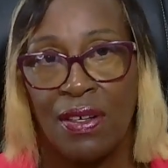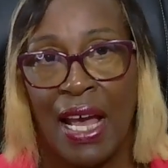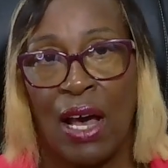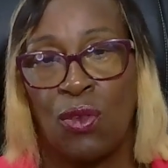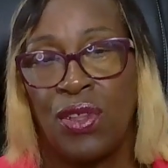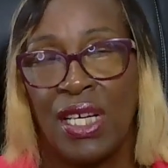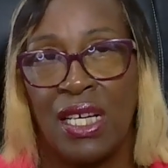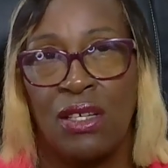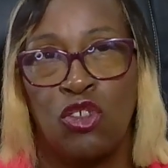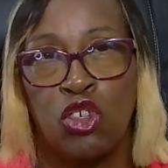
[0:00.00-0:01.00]

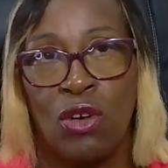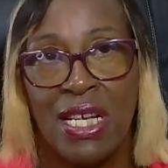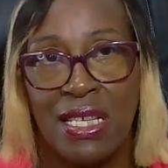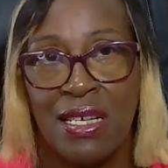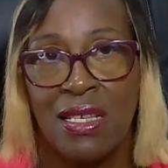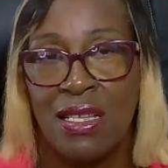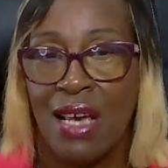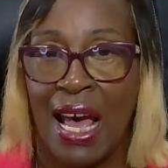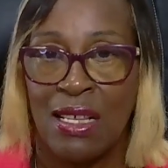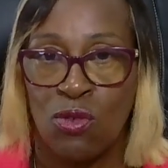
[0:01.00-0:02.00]
healthy choices,
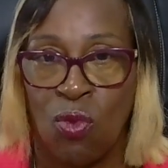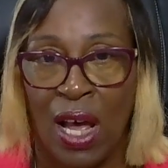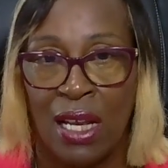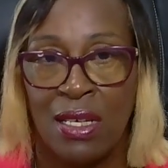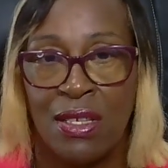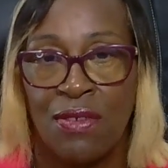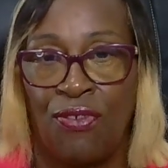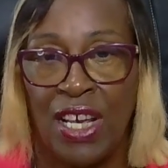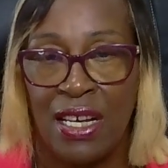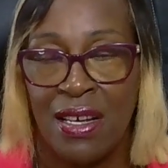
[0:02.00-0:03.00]
as well as
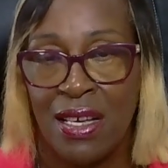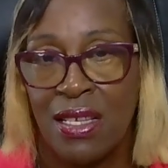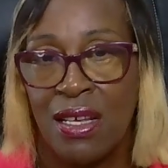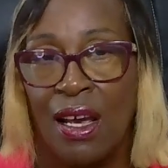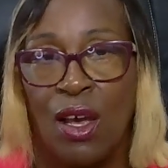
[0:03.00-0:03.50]
fitness,